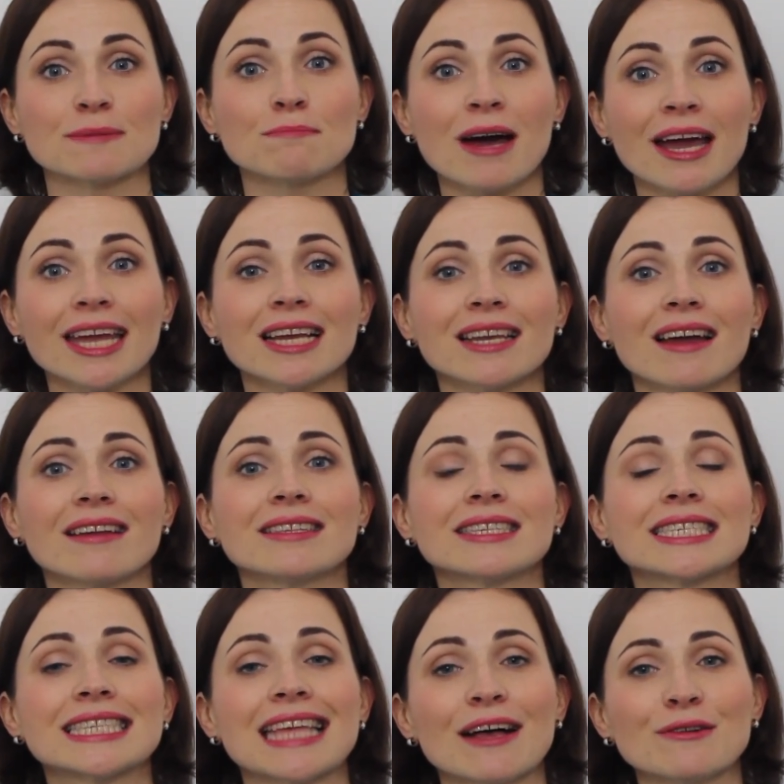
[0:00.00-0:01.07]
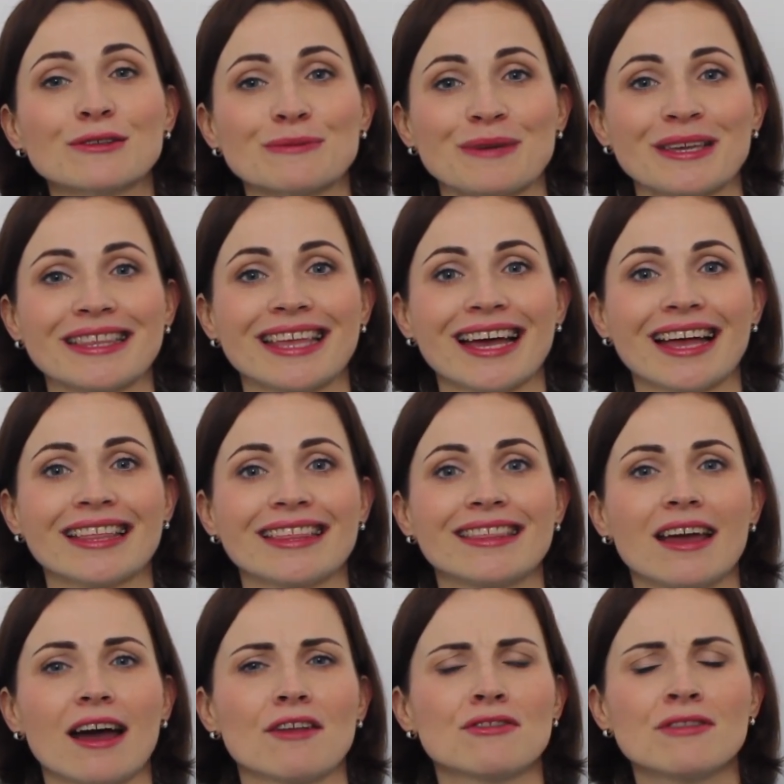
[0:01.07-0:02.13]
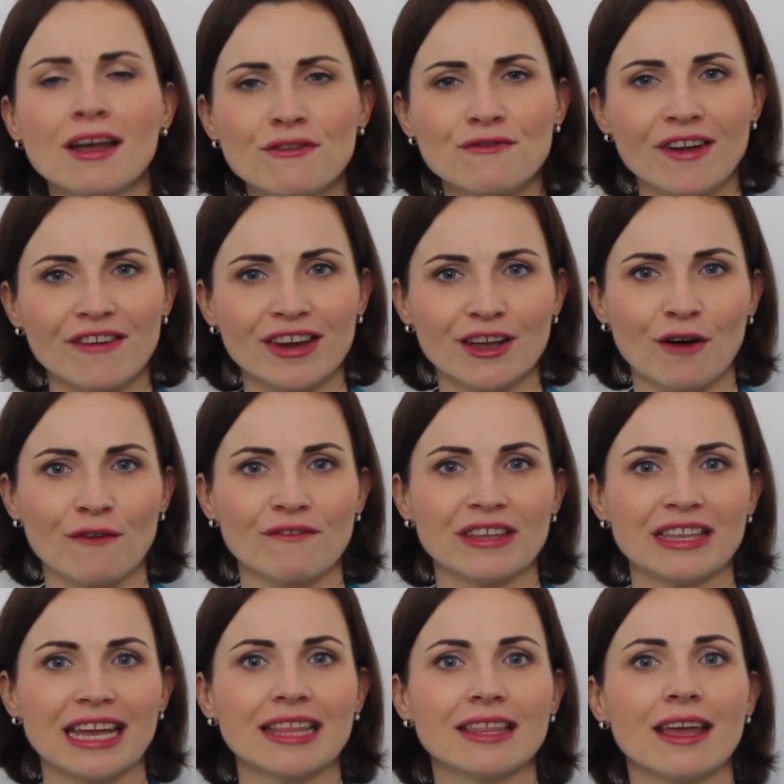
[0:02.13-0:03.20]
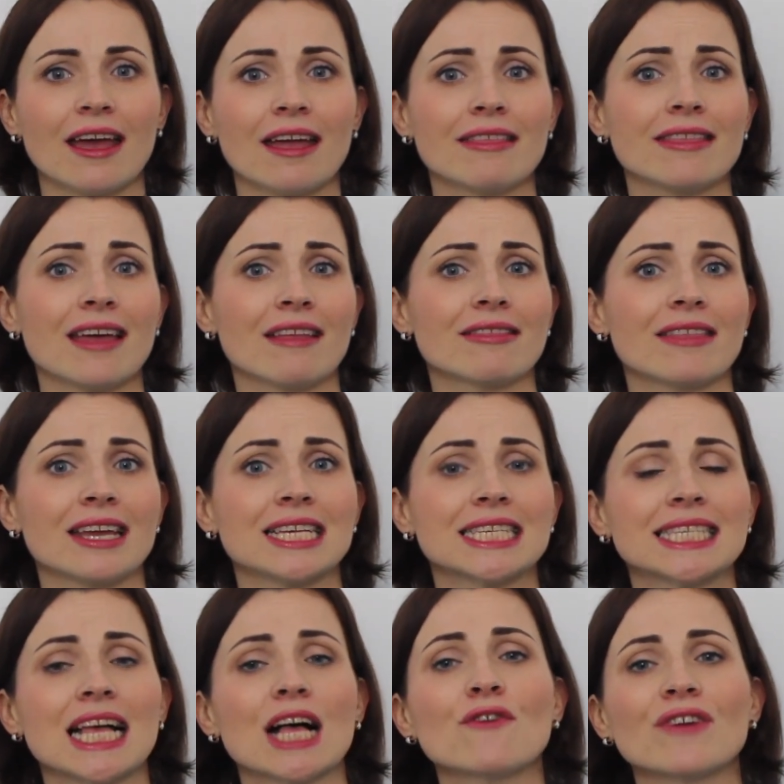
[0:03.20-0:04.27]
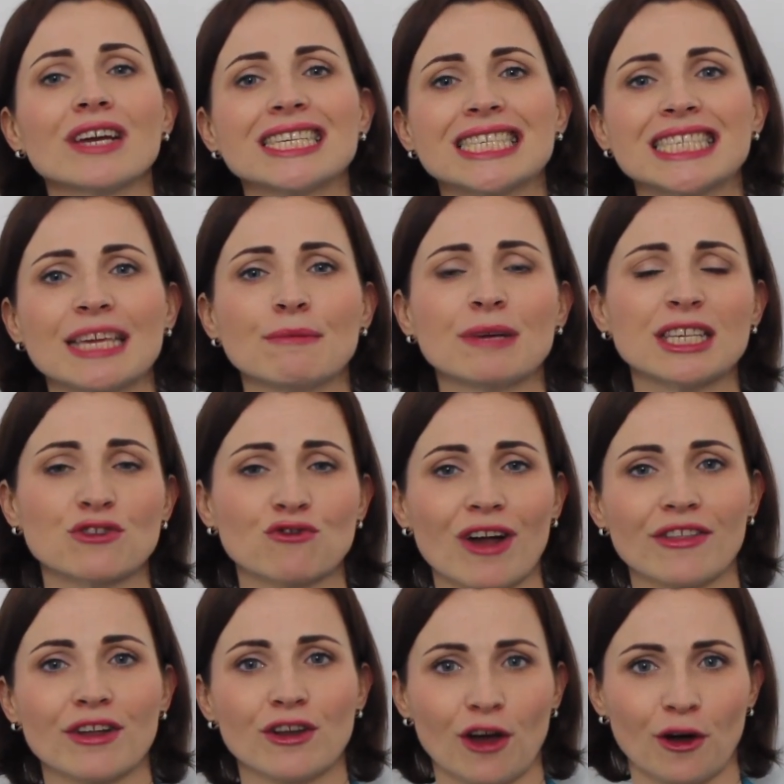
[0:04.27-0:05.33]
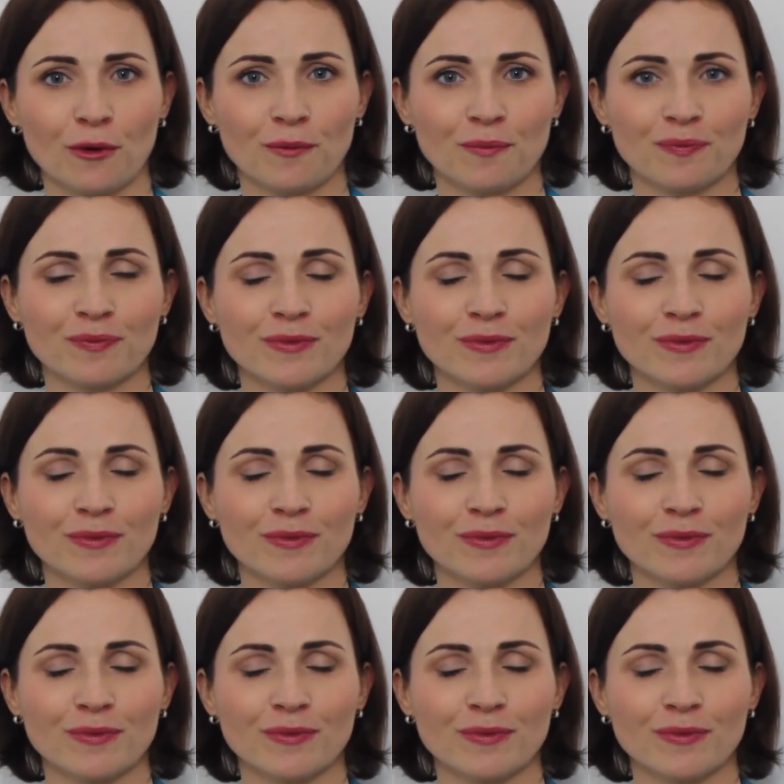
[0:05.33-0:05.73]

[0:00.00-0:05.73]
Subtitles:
my clients tells me that they are not very confident and that their self-esteem is rather low.